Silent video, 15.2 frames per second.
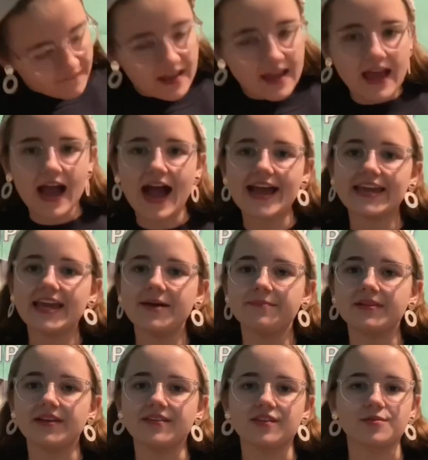I can't
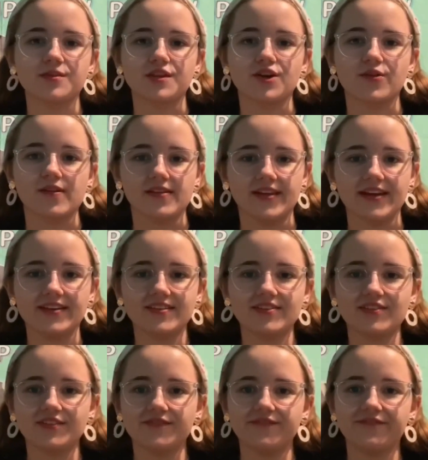play this with acrylics.
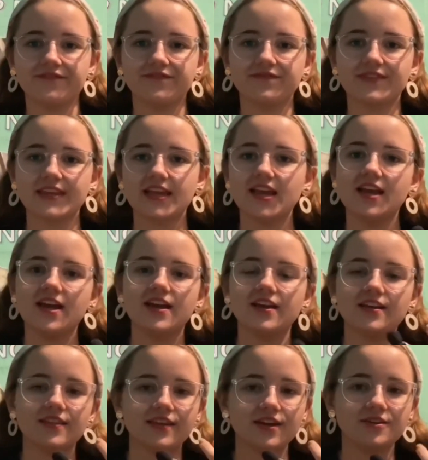The